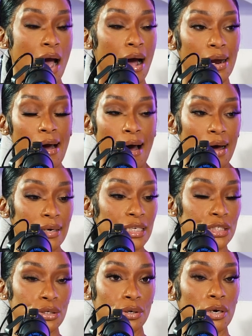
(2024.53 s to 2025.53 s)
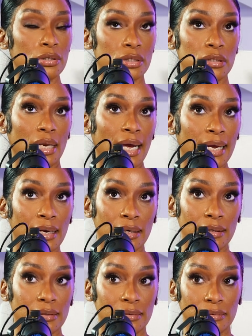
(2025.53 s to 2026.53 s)
And all these girls are like,
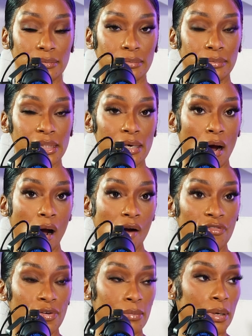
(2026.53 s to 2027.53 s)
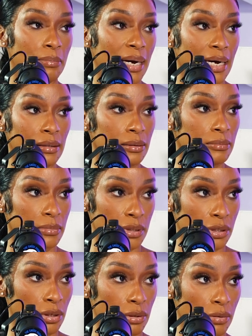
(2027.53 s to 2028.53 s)
we all from the bottom,
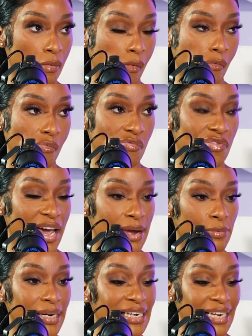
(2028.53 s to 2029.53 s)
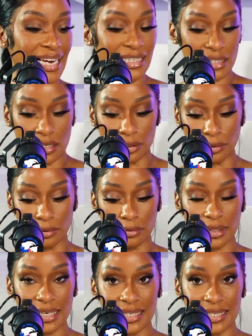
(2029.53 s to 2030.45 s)
so they relate to